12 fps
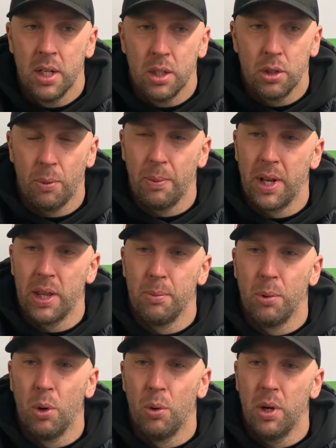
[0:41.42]
dominating the
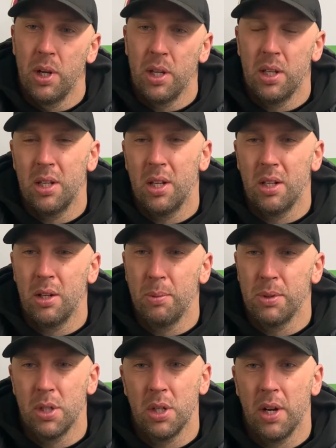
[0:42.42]
ball, the
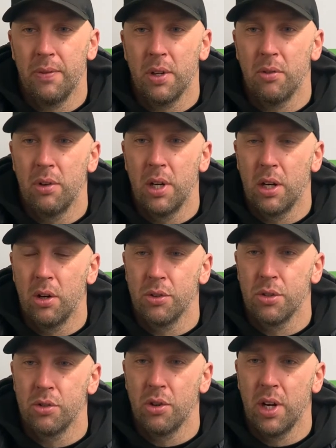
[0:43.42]
opposition have to really
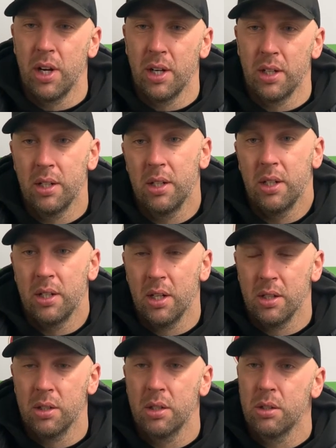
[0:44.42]
concentrate, and it
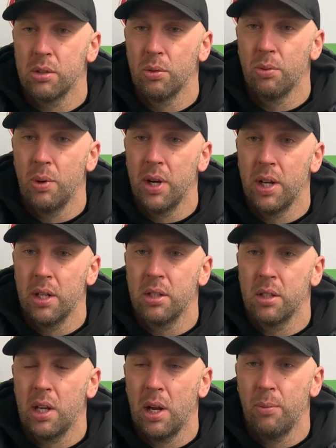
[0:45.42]
does sort of wear
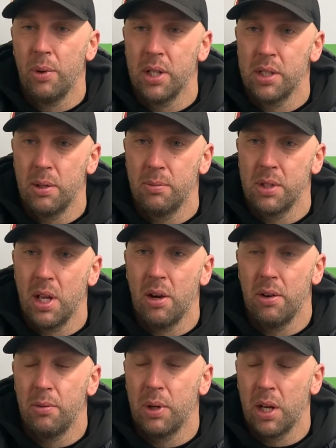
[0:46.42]
teams down
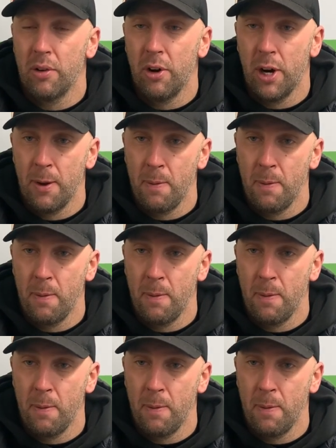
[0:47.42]
if we get it right.